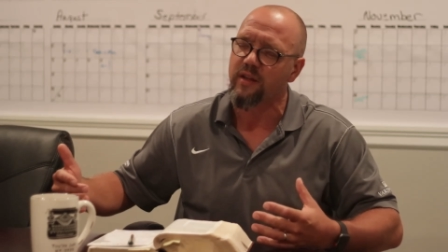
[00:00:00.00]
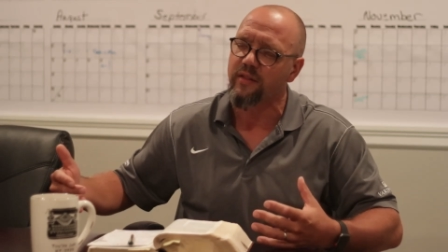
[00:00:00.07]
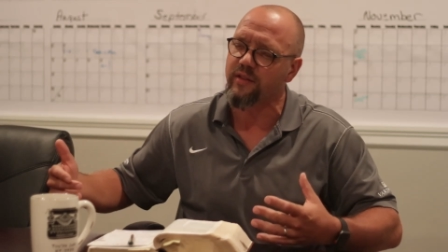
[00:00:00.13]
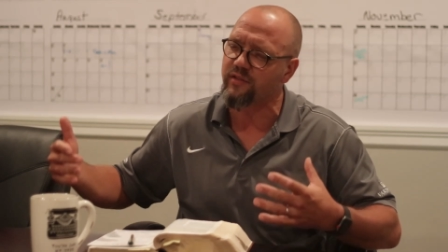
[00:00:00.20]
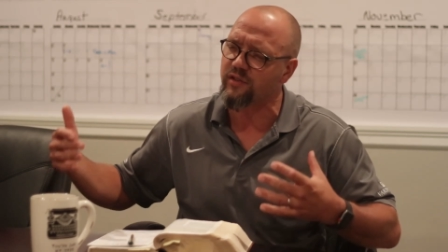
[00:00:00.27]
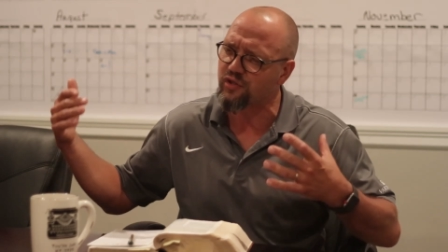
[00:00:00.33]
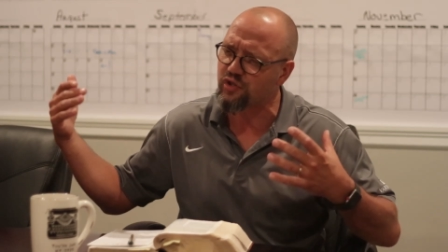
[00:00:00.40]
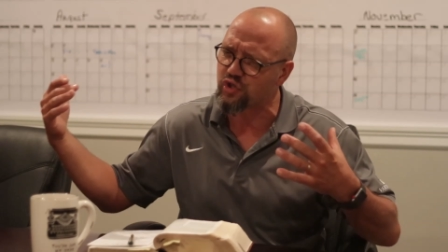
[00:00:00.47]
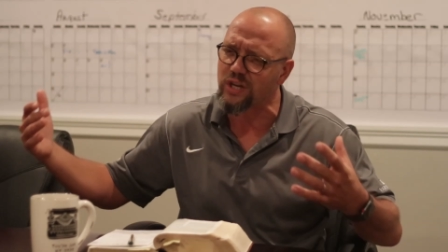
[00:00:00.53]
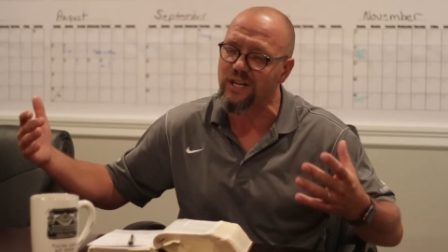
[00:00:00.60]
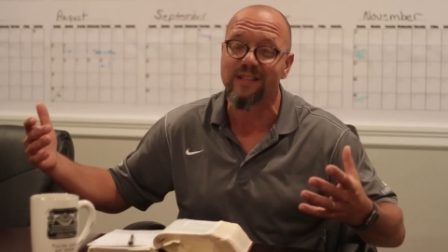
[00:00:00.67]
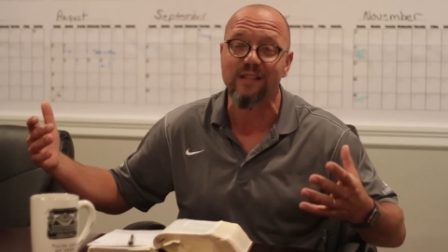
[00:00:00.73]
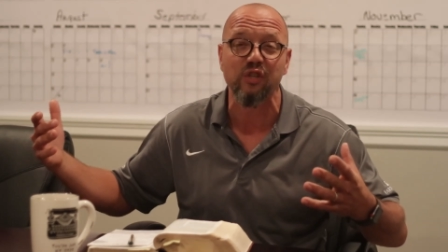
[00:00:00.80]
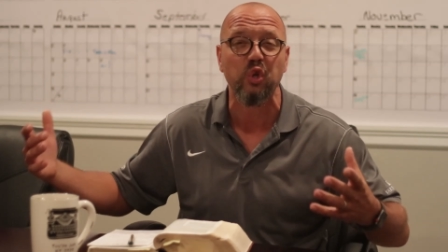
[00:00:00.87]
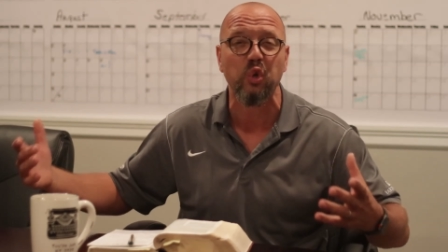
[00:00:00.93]
This is
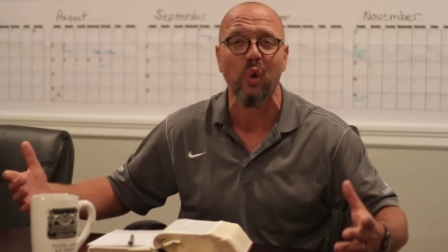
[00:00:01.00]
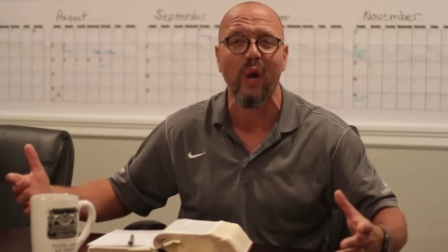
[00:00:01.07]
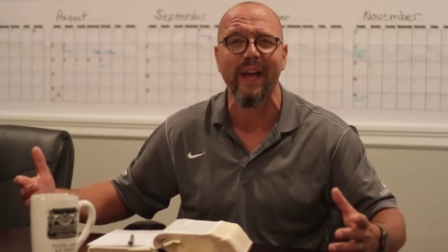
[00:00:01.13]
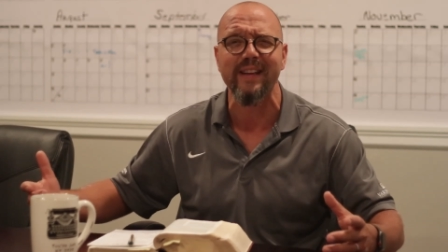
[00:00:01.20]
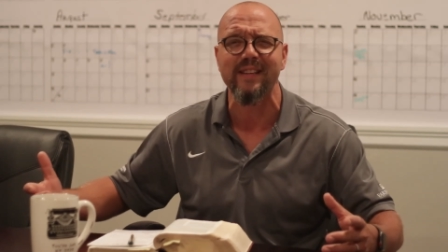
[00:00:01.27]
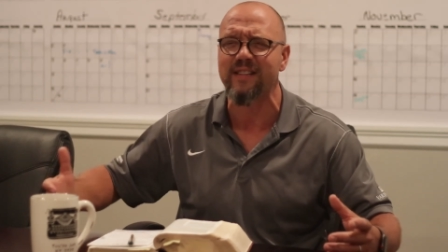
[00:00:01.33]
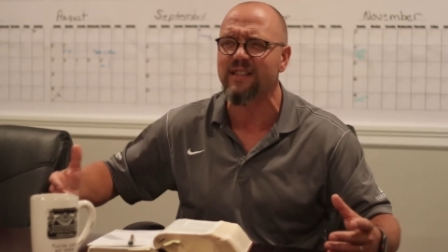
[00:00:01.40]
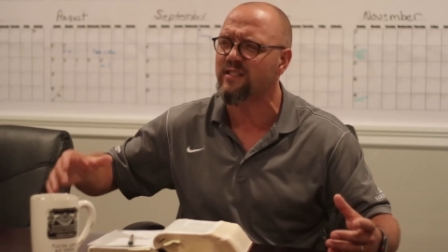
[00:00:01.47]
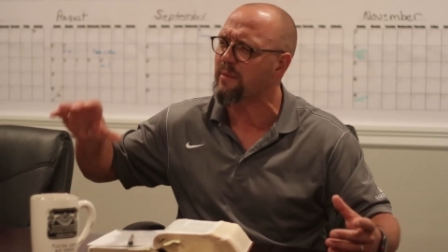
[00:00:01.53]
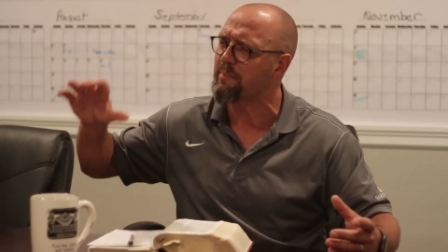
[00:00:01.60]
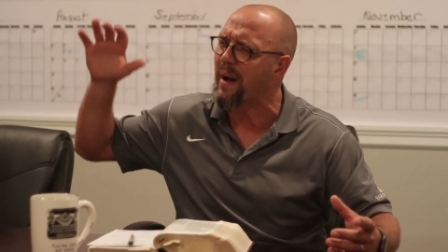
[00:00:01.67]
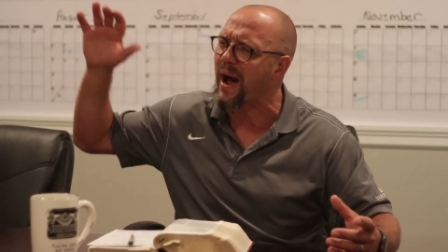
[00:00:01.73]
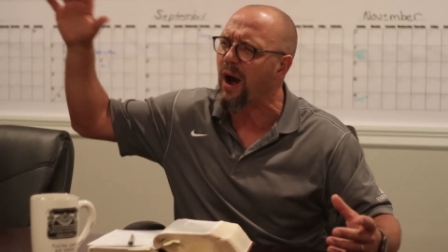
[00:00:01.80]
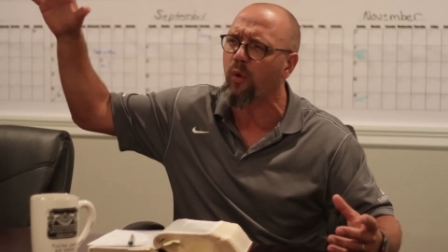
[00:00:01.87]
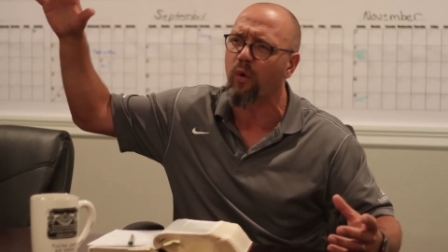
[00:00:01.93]
Jesus Christ as a
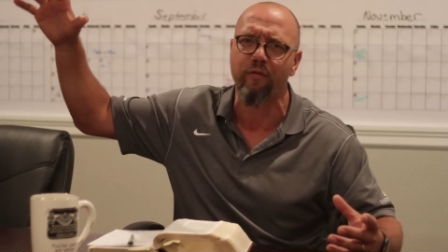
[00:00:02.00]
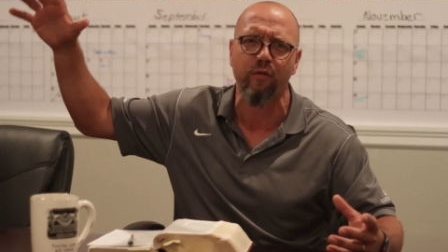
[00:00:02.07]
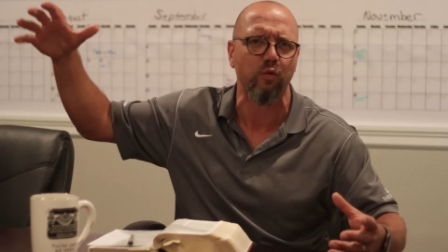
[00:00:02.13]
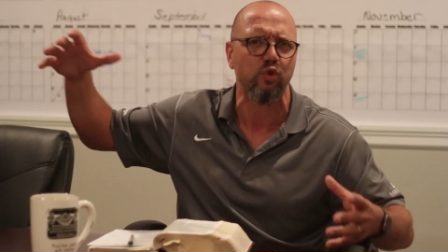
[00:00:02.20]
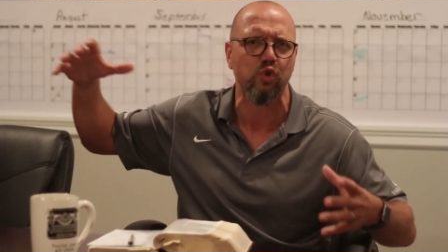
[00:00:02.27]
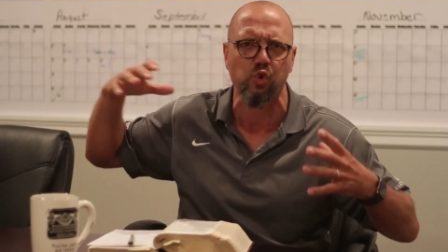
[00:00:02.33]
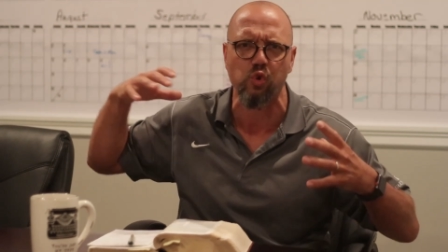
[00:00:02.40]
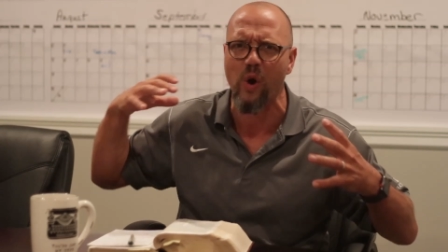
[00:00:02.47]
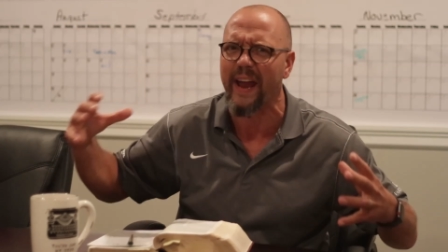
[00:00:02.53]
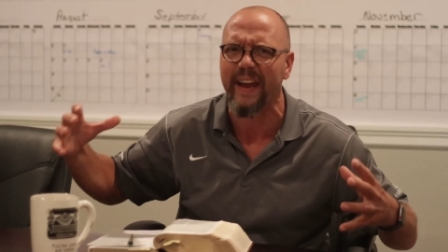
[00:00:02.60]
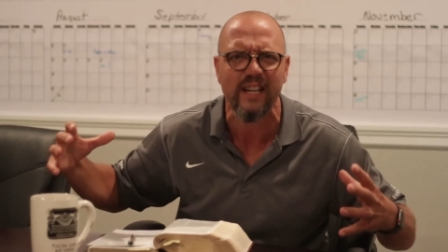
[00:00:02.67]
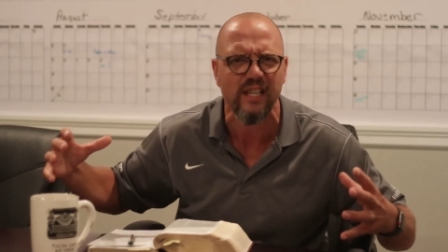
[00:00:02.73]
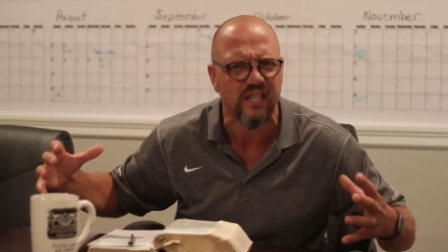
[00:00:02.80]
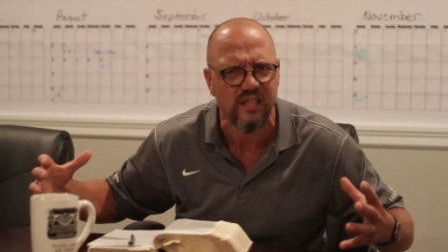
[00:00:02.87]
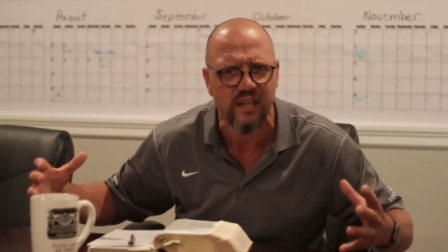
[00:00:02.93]
powerful
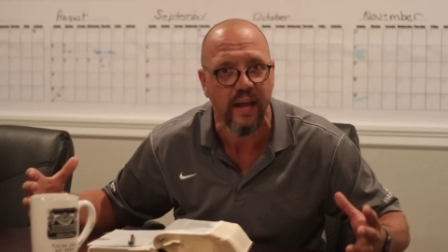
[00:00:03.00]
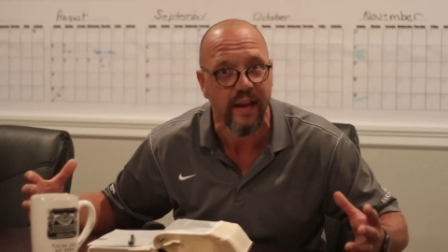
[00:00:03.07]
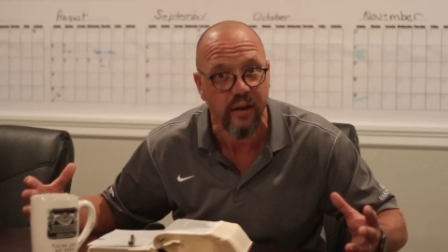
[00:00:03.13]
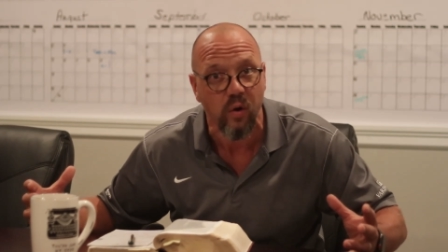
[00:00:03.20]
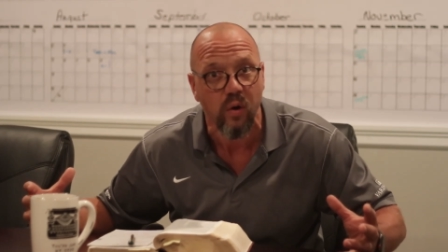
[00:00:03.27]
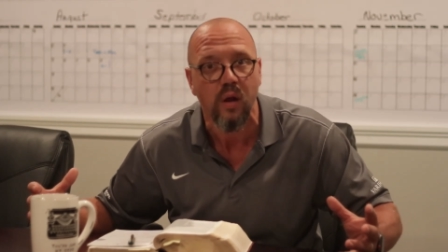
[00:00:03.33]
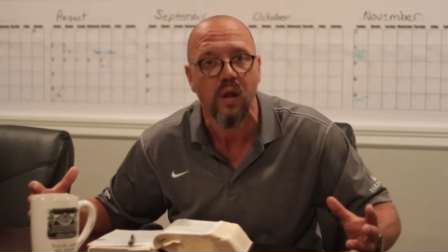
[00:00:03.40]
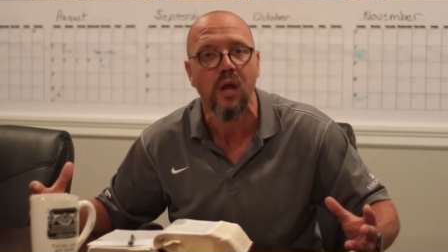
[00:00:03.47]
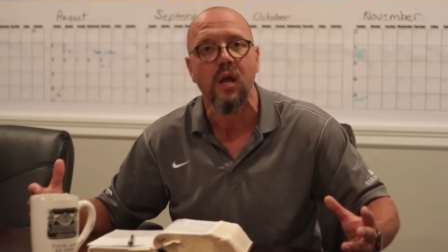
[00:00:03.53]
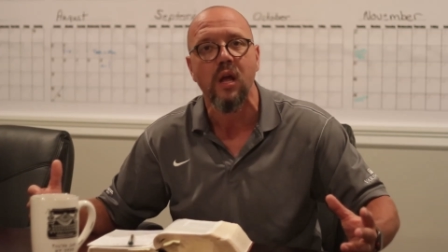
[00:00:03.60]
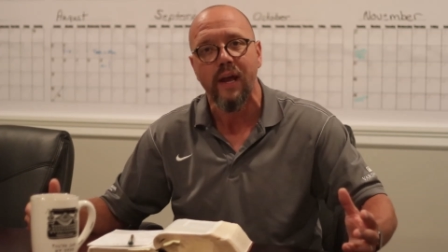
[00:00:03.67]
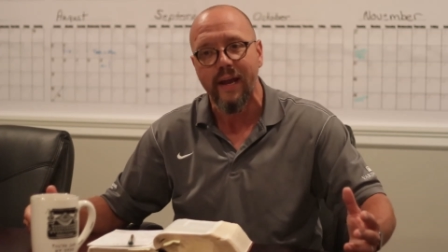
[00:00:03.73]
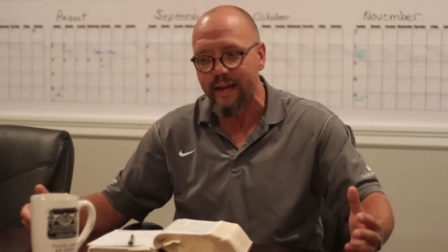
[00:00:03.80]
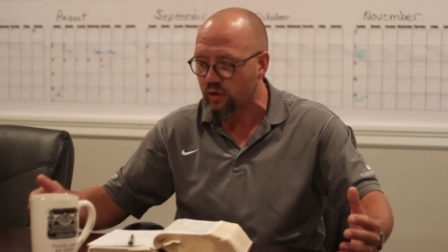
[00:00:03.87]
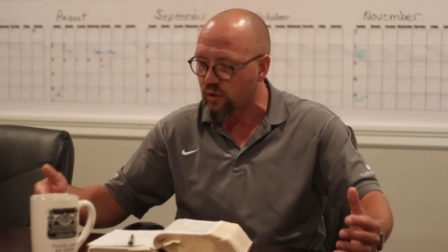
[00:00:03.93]
dragon slayer.
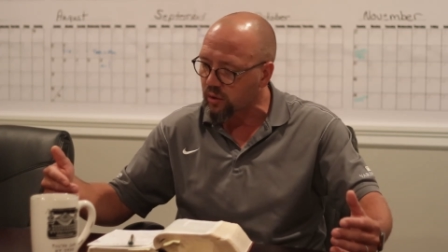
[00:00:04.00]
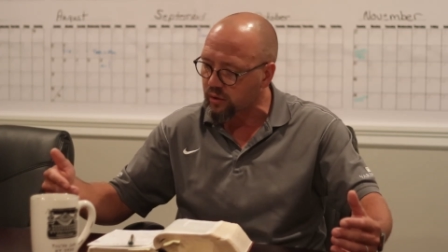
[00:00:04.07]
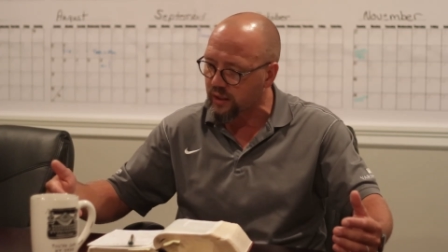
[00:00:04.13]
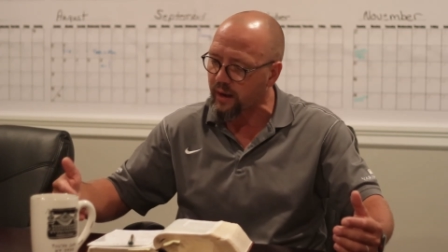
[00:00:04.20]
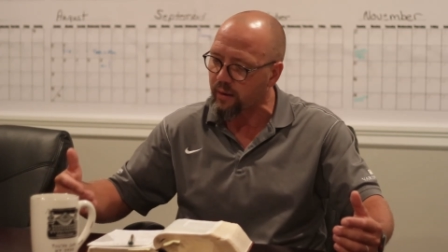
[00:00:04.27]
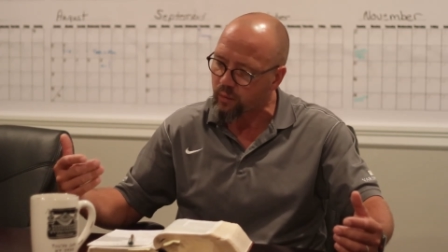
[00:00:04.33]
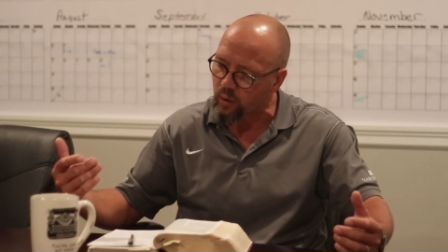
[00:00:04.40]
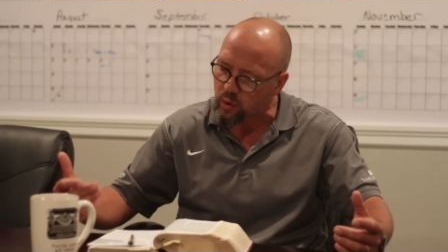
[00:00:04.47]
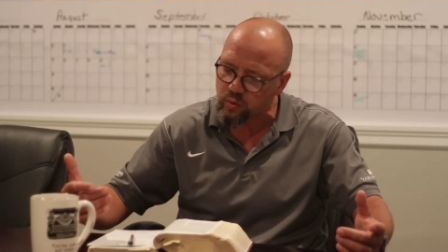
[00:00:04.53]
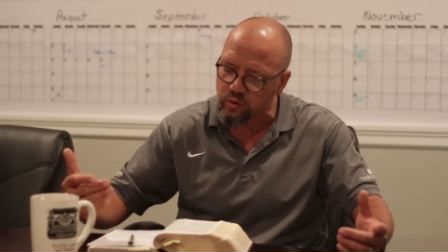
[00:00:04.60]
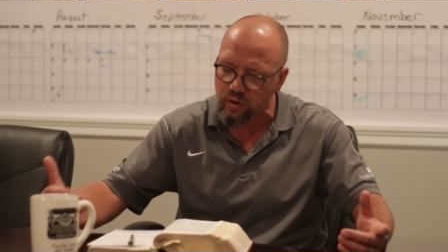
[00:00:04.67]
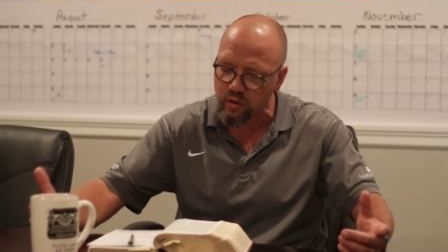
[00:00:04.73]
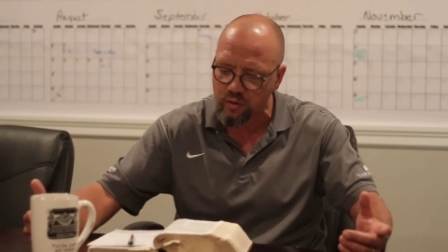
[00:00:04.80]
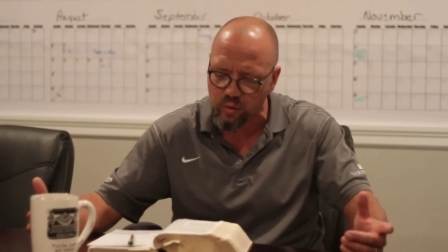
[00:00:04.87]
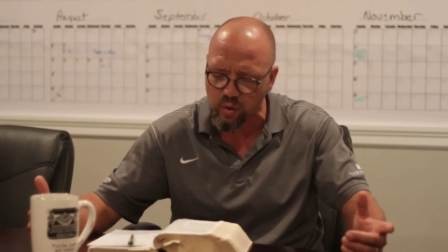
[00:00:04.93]
He took that road to the